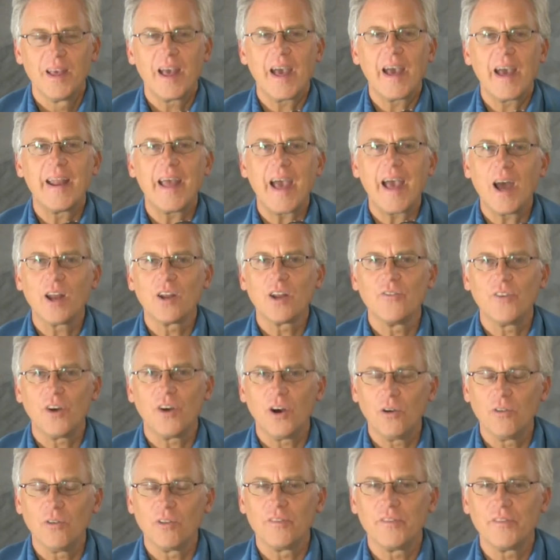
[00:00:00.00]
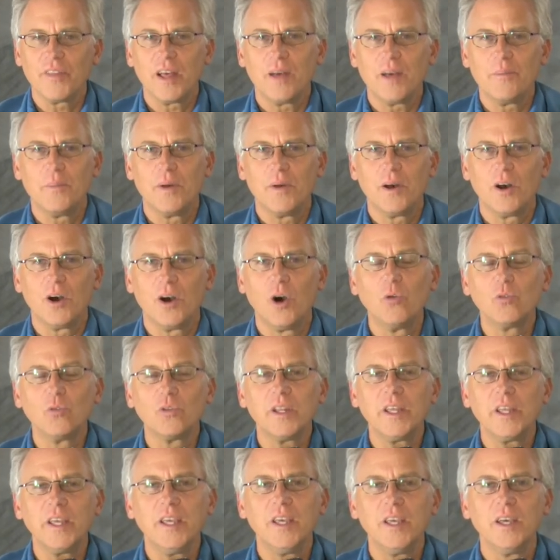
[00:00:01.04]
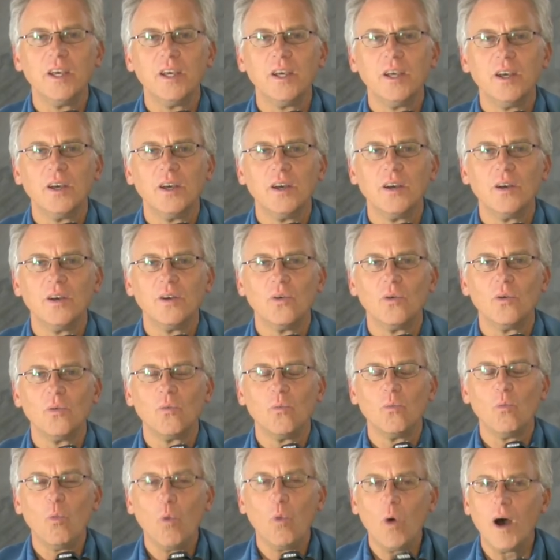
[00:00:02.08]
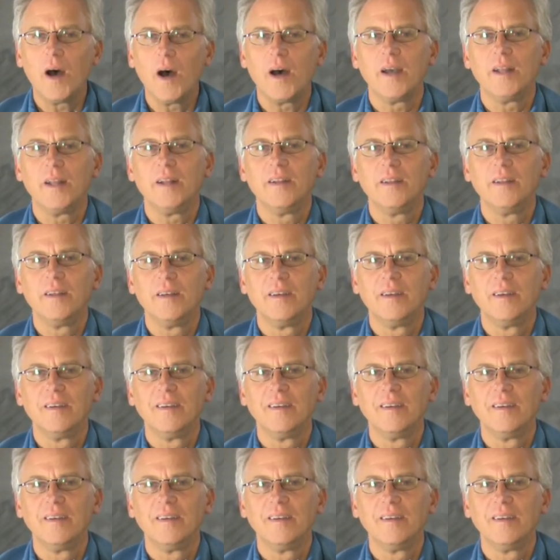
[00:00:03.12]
and out of all of them, only one,